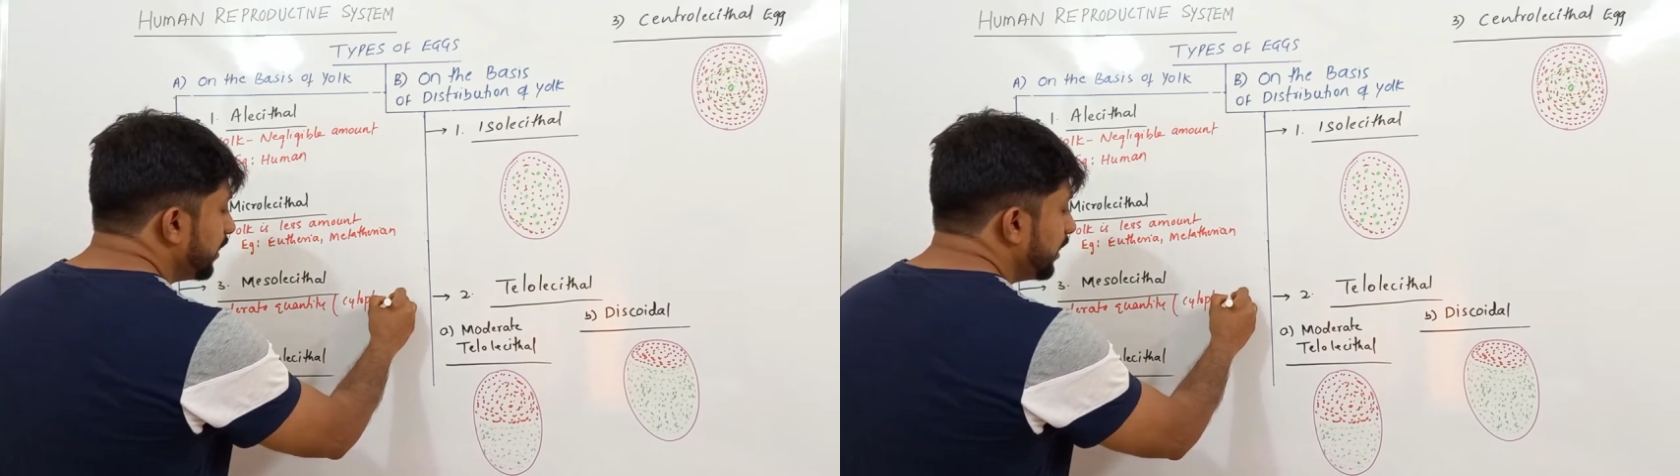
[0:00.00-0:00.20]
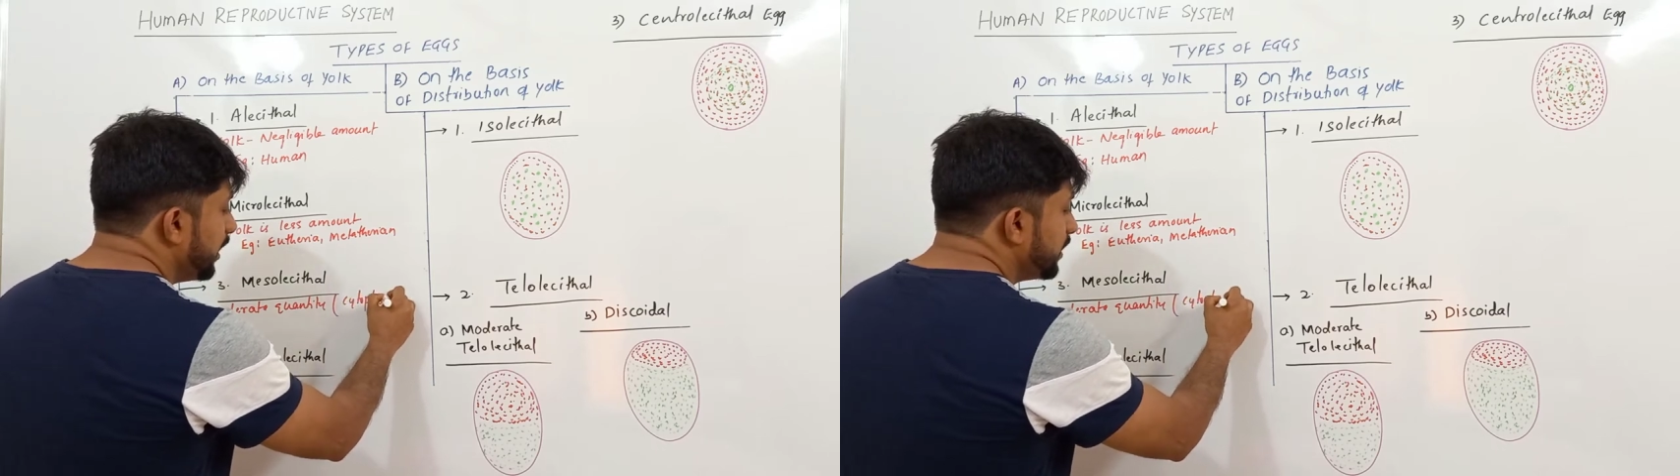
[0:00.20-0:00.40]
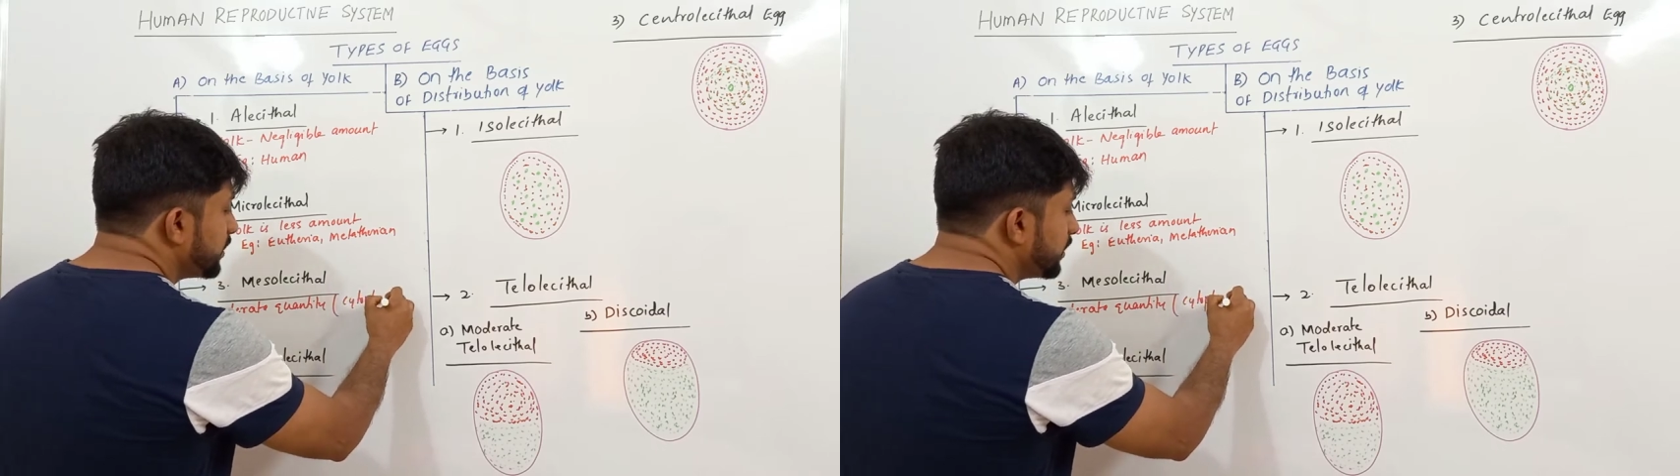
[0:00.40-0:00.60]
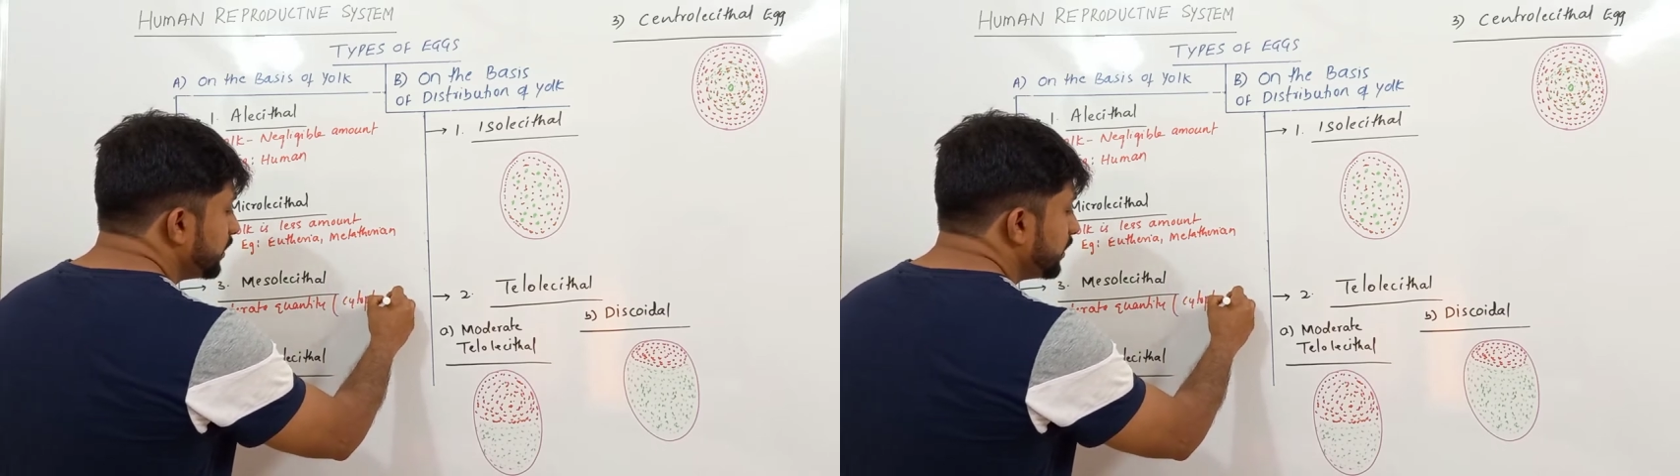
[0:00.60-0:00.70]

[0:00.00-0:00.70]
is